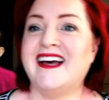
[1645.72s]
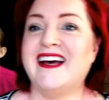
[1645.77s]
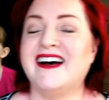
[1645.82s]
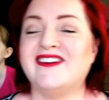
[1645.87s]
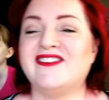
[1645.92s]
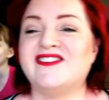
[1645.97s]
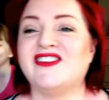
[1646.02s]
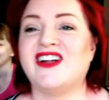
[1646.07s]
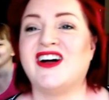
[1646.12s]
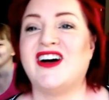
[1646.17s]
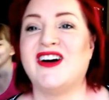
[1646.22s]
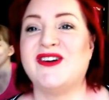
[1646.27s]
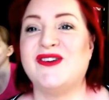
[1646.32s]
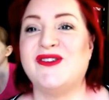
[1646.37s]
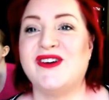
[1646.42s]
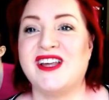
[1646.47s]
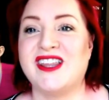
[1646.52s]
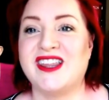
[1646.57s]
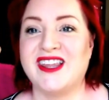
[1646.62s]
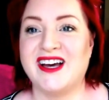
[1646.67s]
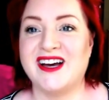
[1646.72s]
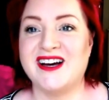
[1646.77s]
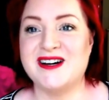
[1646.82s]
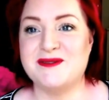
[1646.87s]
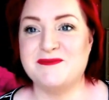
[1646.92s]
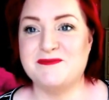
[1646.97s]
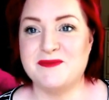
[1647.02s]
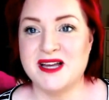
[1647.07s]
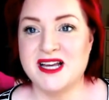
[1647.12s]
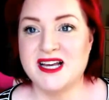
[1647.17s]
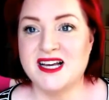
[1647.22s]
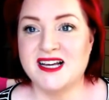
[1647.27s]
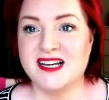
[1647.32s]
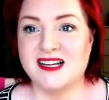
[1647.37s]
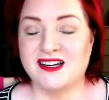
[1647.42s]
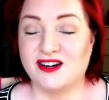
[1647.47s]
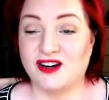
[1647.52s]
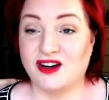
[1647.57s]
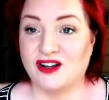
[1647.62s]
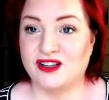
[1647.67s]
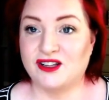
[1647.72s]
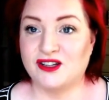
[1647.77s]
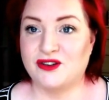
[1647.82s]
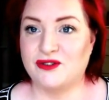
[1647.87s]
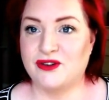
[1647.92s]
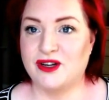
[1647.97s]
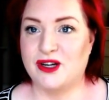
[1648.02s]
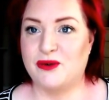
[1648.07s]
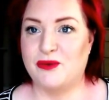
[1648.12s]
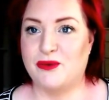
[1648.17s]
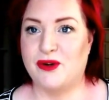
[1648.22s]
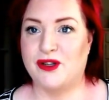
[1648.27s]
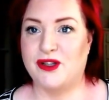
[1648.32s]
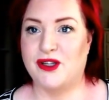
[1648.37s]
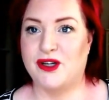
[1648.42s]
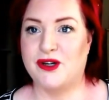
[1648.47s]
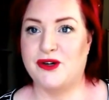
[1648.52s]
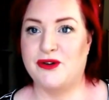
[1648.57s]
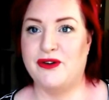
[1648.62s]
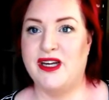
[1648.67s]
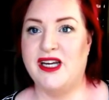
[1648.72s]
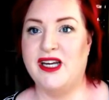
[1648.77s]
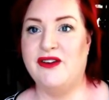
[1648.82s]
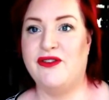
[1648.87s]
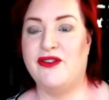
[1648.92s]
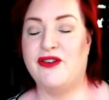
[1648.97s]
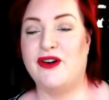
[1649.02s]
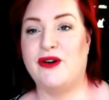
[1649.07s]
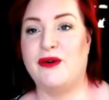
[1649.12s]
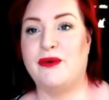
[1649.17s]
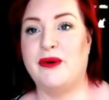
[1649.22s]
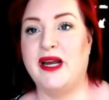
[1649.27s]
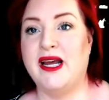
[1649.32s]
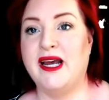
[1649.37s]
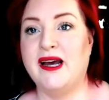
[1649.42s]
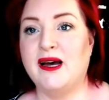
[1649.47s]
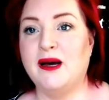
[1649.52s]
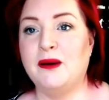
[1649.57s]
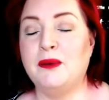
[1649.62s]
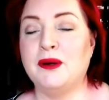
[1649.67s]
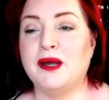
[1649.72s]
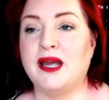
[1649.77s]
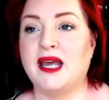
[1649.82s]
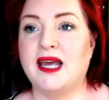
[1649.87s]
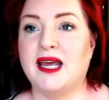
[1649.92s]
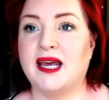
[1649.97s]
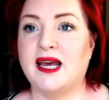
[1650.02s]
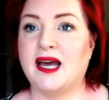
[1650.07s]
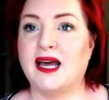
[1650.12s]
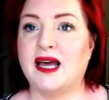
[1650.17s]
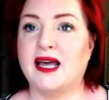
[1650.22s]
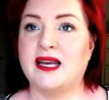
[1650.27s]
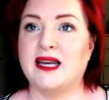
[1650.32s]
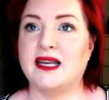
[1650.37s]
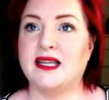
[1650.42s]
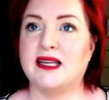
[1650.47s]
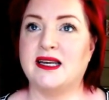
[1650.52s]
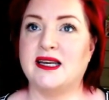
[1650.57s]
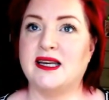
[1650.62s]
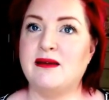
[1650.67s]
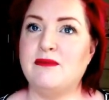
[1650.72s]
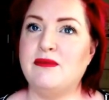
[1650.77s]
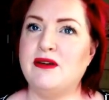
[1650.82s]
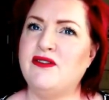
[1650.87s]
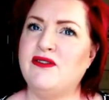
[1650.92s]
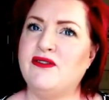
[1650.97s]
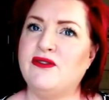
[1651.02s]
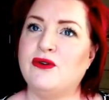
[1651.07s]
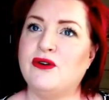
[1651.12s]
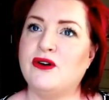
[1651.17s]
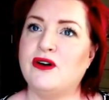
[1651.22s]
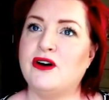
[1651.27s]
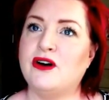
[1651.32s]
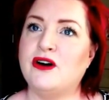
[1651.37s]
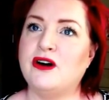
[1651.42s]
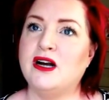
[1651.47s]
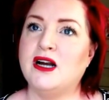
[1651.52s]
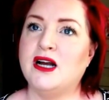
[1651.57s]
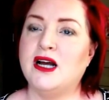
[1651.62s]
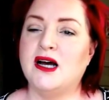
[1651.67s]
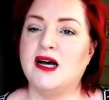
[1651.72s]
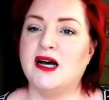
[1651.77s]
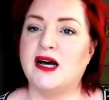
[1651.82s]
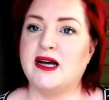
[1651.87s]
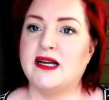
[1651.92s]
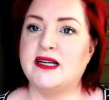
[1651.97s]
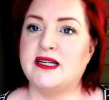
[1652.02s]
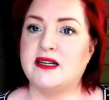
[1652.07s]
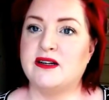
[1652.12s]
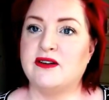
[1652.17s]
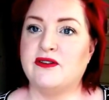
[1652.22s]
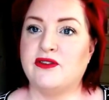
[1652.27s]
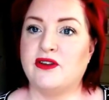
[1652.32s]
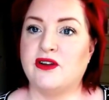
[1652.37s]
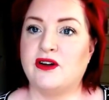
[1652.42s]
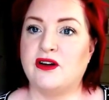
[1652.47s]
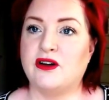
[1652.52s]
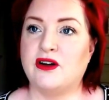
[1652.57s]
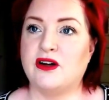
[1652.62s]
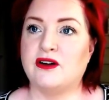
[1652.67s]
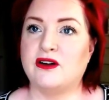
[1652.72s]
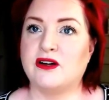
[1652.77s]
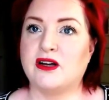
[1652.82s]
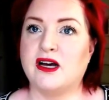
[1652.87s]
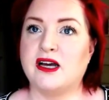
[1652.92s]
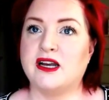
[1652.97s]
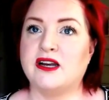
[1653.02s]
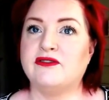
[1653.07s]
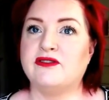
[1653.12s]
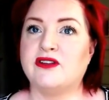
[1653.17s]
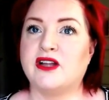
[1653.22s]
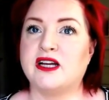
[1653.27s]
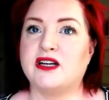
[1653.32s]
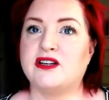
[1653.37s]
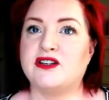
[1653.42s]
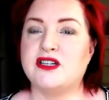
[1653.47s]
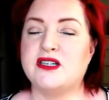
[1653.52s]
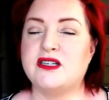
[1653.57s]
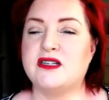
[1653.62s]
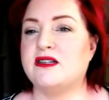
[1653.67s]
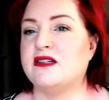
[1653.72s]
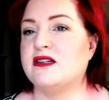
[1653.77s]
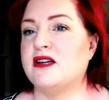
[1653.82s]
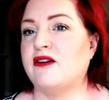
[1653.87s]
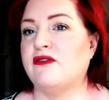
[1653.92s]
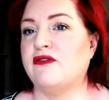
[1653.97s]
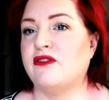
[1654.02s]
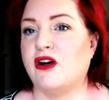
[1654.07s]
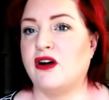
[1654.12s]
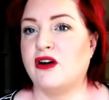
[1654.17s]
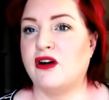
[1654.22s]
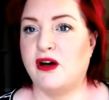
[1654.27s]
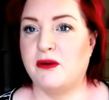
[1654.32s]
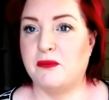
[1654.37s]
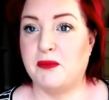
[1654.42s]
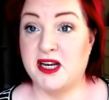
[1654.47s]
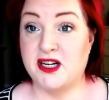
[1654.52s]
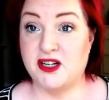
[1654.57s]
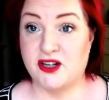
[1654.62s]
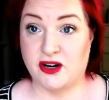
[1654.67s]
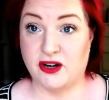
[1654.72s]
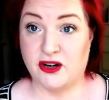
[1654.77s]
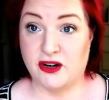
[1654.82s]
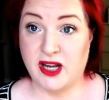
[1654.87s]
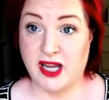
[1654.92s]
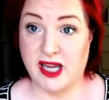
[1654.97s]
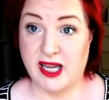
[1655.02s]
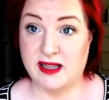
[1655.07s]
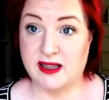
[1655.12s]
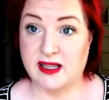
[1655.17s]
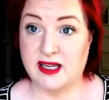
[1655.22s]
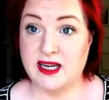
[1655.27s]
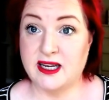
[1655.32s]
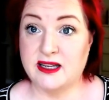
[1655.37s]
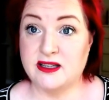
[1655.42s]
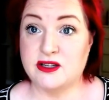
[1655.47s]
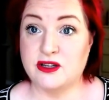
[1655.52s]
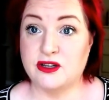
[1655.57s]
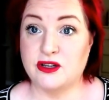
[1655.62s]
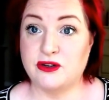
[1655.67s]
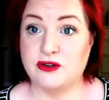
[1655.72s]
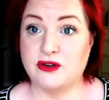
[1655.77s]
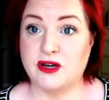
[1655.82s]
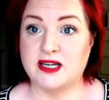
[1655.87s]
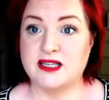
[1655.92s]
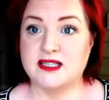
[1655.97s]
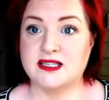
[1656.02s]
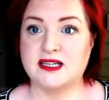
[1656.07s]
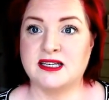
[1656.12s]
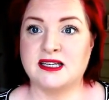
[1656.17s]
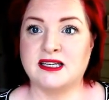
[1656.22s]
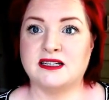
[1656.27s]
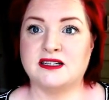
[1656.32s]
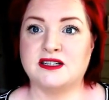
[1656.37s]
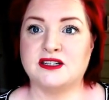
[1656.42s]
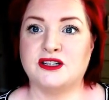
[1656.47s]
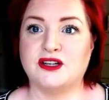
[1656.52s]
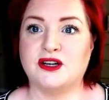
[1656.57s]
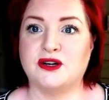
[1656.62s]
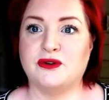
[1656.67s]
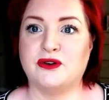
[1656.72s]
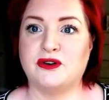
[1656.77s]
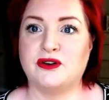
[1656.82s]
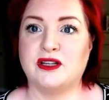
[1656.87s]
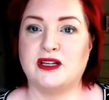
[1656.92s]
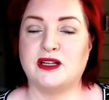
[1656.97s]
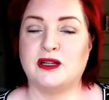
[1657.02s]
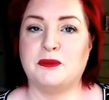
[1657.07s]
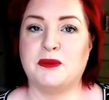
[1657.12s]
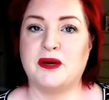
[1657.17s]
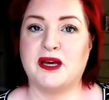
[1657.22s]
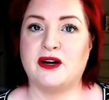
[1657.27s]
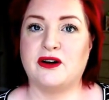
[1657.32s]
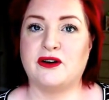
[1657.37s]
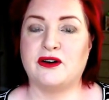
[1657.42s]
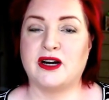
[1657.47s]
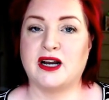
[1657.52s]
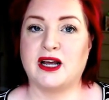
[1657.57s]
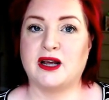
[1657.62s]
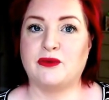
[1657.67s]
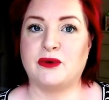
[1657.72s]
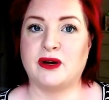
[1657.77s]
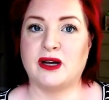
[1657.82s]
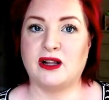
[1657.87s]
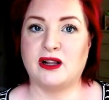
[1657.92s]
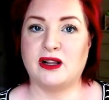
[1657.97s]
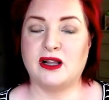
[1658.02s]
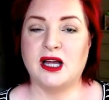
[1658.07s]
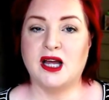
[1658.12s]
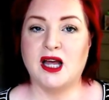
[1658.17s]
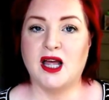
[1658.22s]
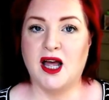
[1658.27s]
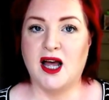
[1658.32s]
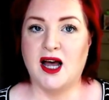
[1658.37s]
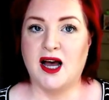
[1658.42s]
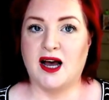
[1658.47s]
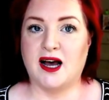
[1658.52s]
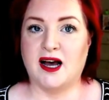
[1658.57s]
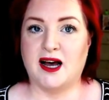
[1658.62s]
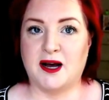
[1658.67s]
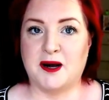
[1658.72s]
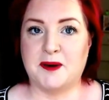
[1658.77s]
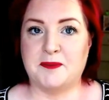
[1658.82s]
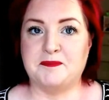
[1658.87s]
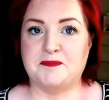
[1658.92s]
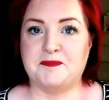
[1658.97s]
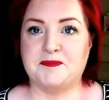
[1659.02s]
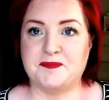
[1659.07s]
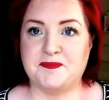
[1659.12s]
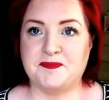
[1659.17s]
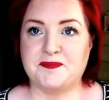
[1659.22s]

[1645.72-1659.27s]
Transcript: a vlog with um, Nala going to Walnut Creek for her rehab, and the day before I did a vlog kind of like just a vlog on my daughter Haley so you guys can get to know her a little better and I will um,